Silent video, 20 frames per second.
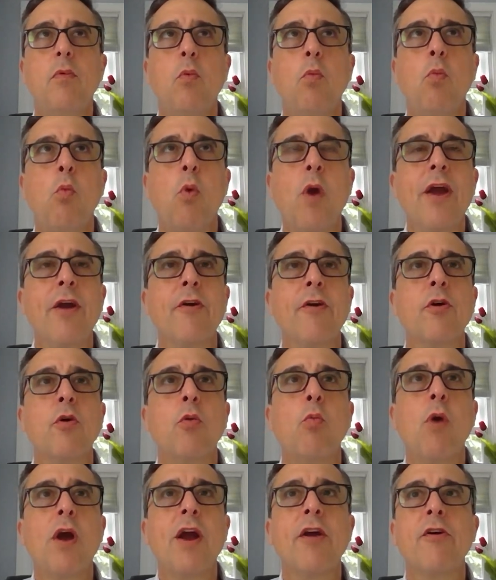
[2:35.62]

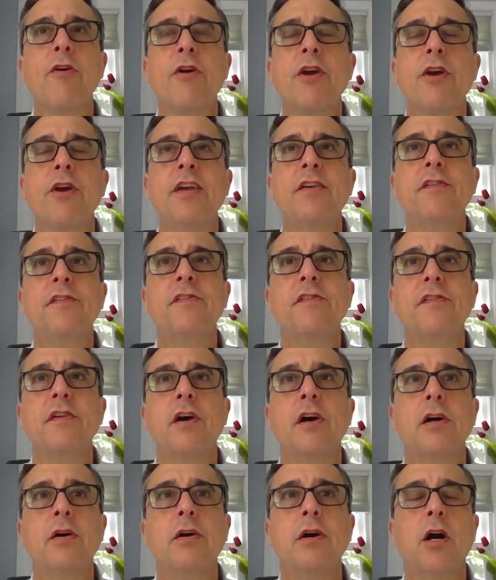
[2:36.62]
Where is
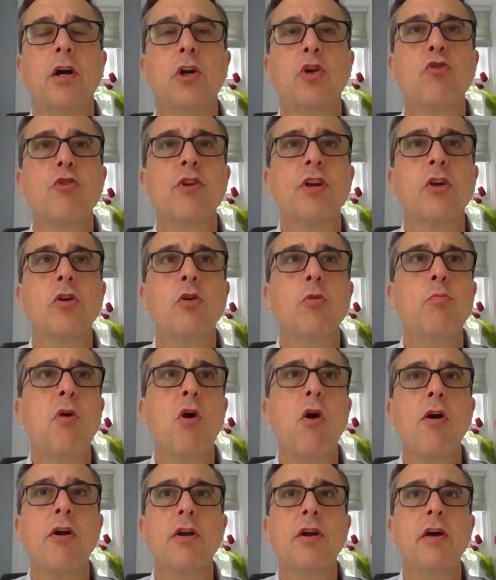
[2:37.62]
a critical
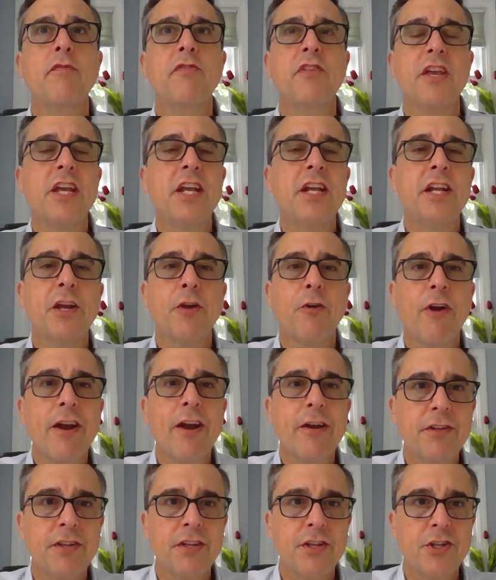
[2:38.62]
part of the heating or air
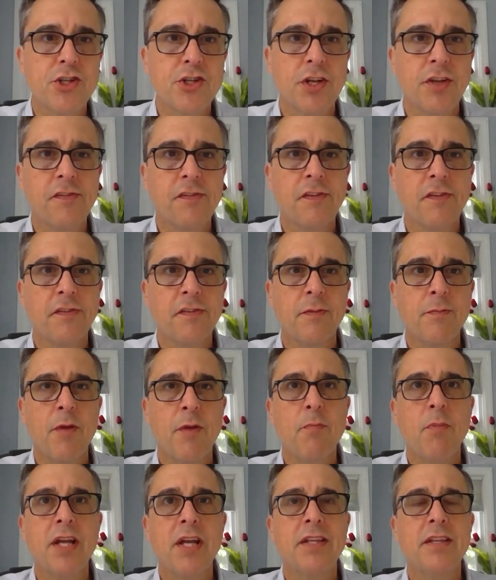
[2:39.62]
conditioning system
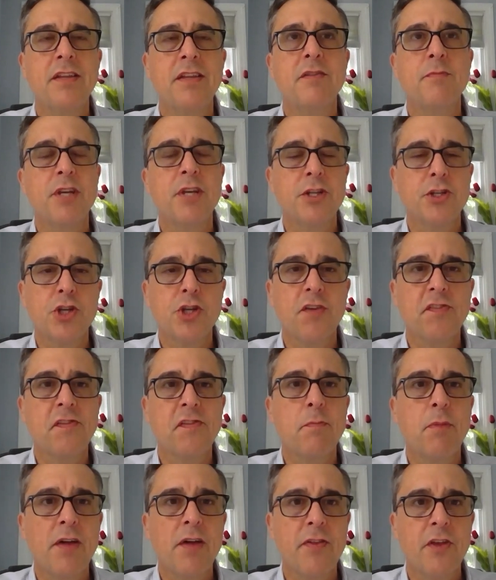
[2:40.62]
that might need to be
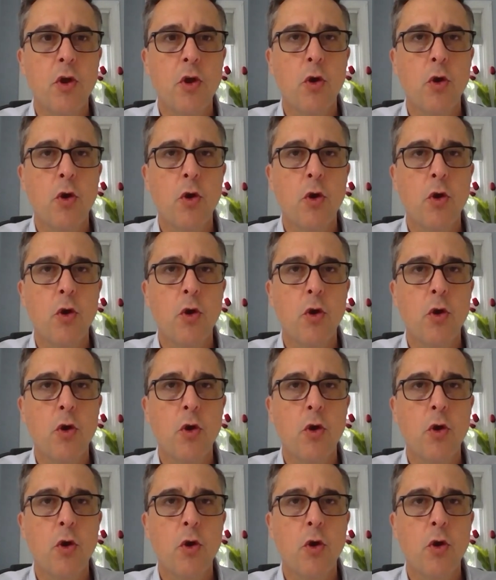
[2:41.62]
adjusted by the